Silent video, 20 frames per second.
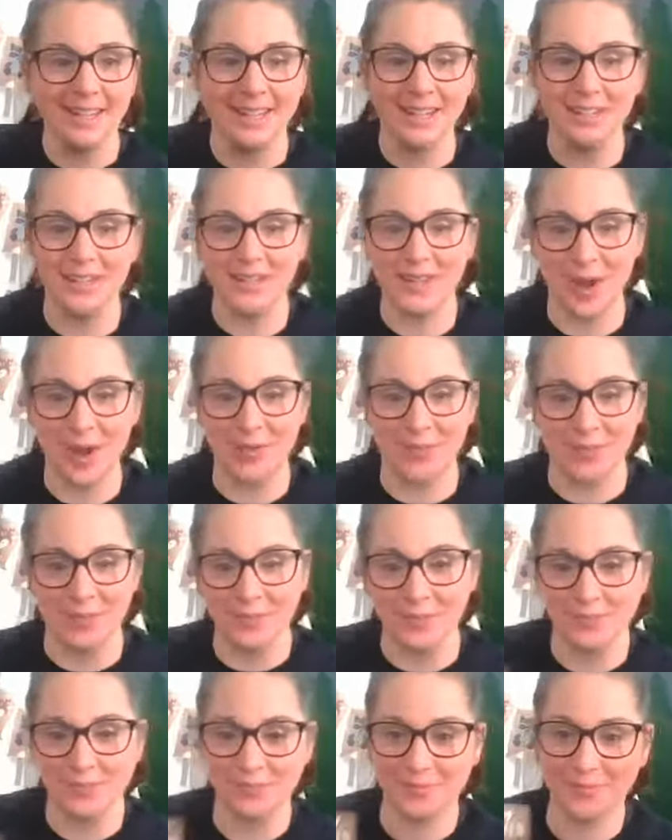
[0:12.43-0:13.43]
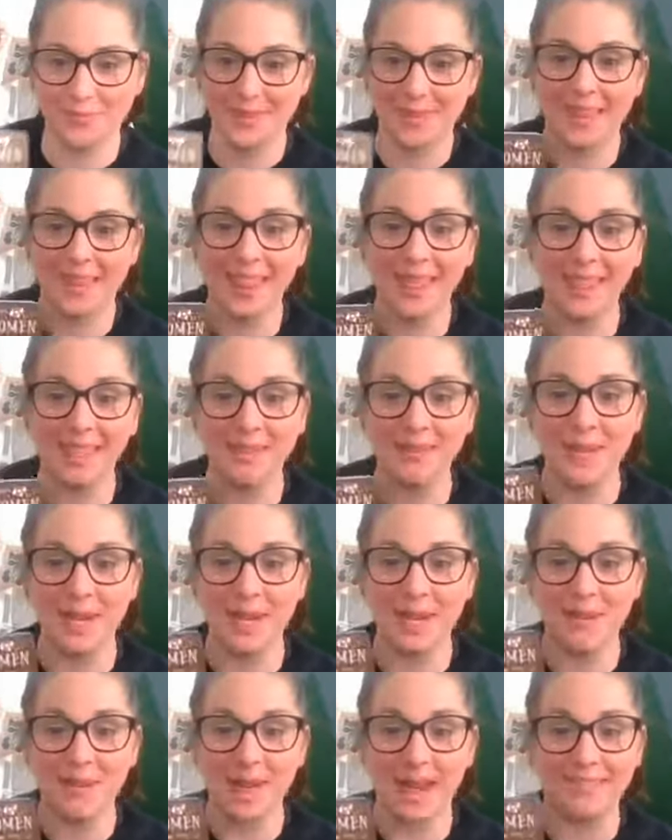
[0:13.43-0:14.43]
So, this
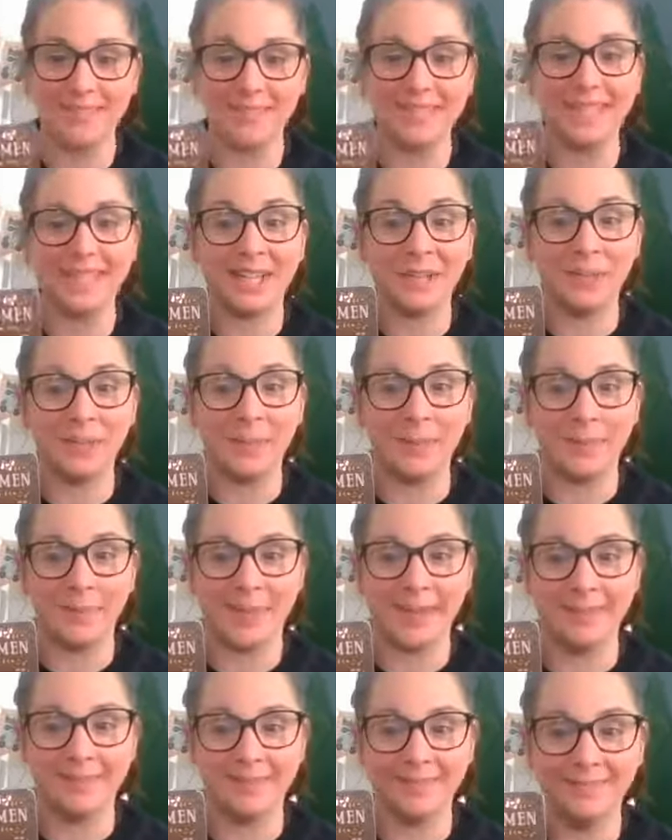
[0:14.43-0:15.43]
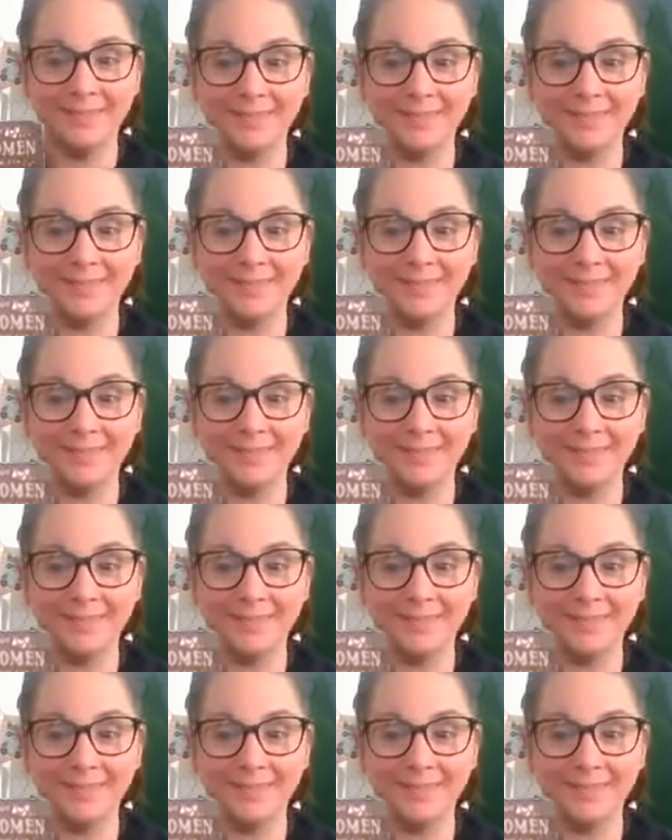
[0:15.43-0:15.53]
week we have Little Women,